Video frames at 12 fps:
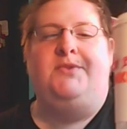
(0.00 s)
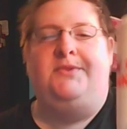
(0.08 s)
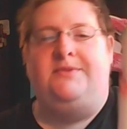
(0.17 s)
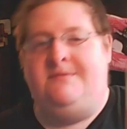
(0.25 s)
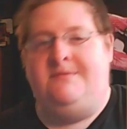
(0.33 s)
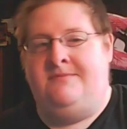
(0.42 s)

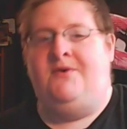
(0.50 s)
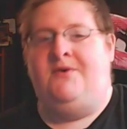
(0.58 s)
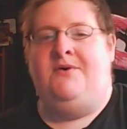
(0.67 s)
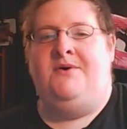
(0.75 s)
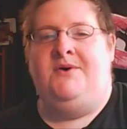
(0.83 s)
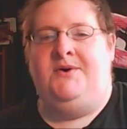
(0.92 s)
The
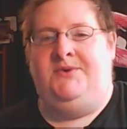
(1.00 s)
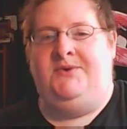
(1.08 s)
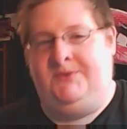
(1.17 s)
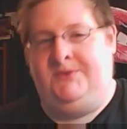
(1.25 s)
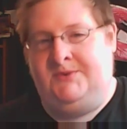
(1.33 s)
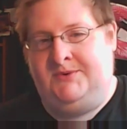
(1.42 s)
more
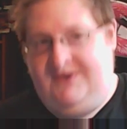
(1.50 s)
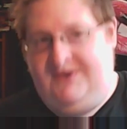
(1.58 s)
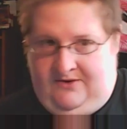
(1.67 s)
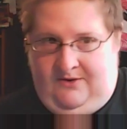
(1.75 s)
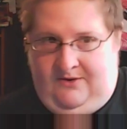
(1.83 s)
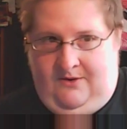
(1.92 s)
you
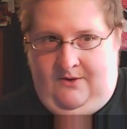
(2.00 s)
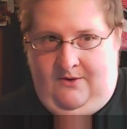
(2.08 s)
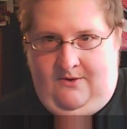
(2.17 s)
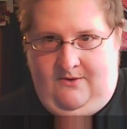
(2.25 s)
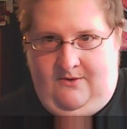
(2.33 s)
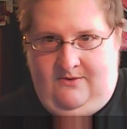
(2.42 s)

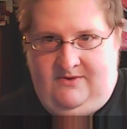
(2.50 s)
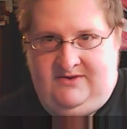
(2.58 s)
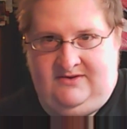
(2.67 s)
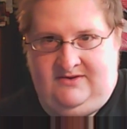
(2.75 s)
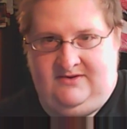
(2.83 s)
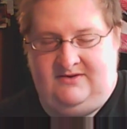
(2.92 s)
know.
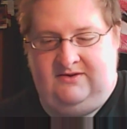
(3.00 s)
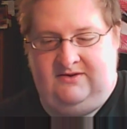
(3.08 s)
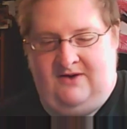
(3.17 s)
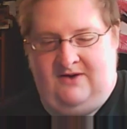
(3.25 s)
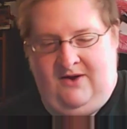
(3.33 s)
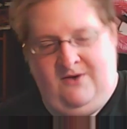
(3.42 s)

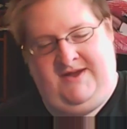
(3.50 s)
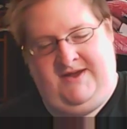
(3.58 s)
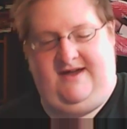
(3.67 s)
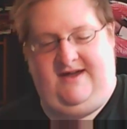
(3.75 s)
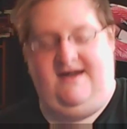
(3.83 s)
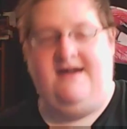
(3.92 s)

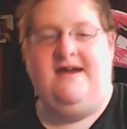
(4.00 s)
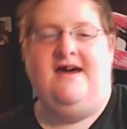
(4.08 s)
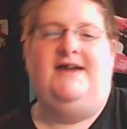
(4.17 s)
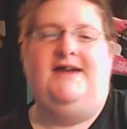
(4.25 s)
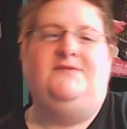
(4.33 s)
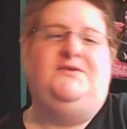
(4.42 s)
Okay,
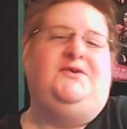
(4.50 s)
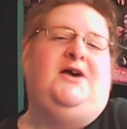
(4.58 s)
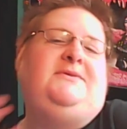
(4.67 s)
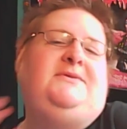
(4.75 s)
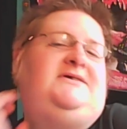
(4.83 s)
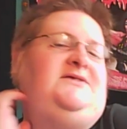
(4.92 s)
I have a
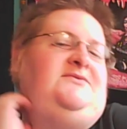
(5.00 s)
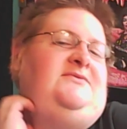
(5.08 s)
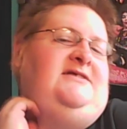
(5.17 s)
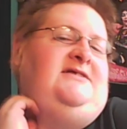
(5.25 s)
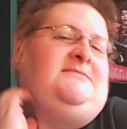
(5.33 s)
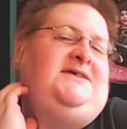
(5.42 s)
couple of
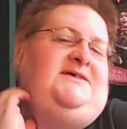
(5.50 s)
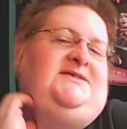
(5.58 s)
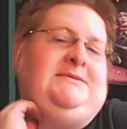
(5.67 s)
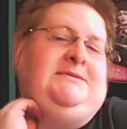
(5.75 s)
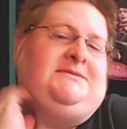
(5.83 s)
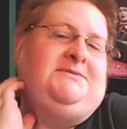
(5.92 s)
random
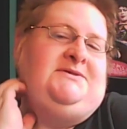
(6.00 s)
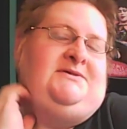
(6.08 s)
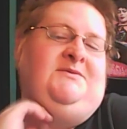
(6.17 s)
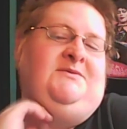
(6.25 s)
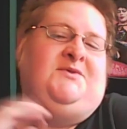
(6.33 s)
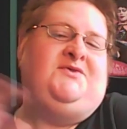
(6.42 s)
announcements
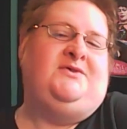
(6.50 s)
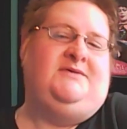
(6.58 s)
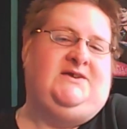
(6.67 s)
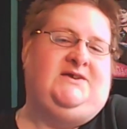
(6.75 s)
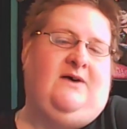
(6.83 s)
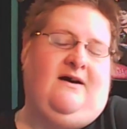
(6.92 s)
before we
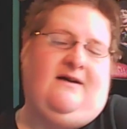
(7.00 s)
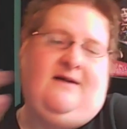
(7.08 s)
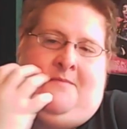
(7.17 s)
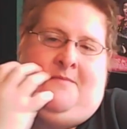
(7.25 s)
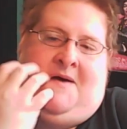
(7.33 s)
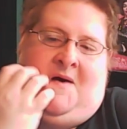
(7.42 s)
talk
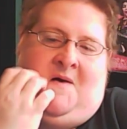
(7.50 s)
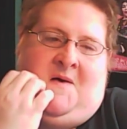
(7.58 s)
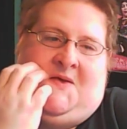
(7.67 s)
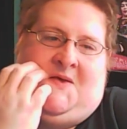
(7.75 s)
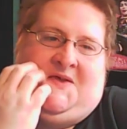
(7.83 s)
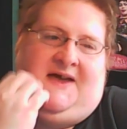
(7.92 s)
about
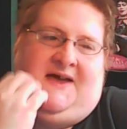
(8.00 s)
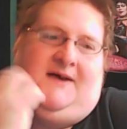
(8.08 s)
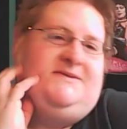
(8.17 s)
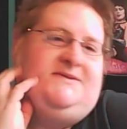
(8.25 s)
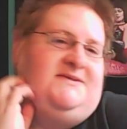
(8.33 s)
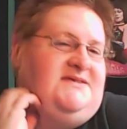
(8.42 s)
all the
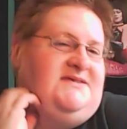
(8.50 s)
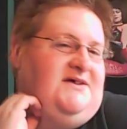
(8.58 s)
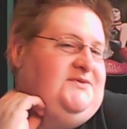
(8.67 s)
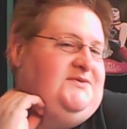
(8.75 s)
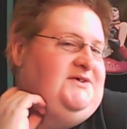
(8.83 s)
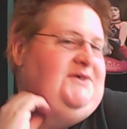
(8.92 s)
cows and stuff,
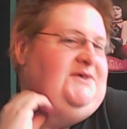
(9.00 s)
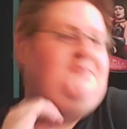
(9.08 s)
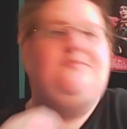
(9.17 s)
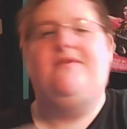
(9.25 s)
you know.